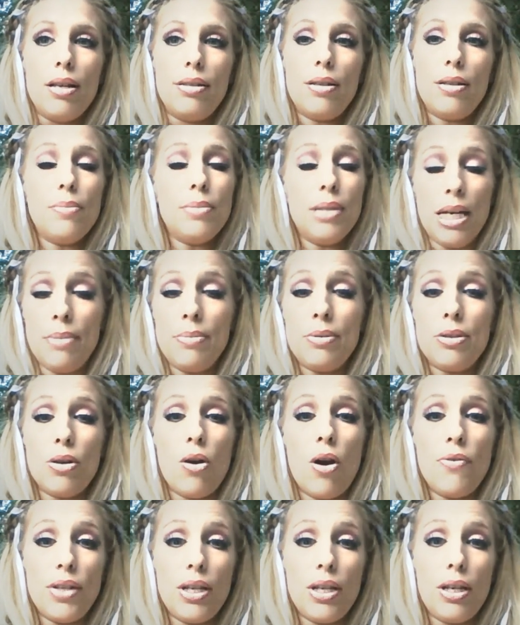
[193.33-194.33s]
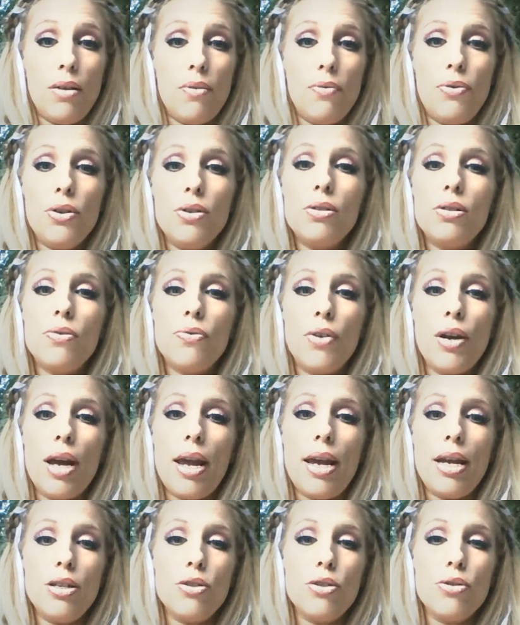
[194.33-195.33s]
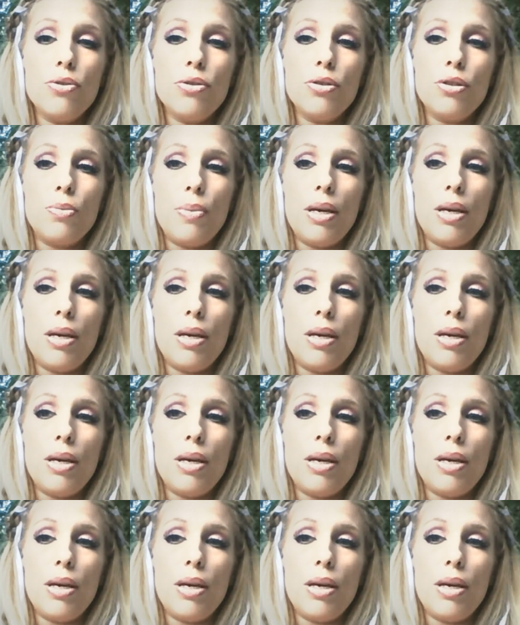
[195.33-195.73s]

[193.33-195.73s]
sometimes they're often confused for angels,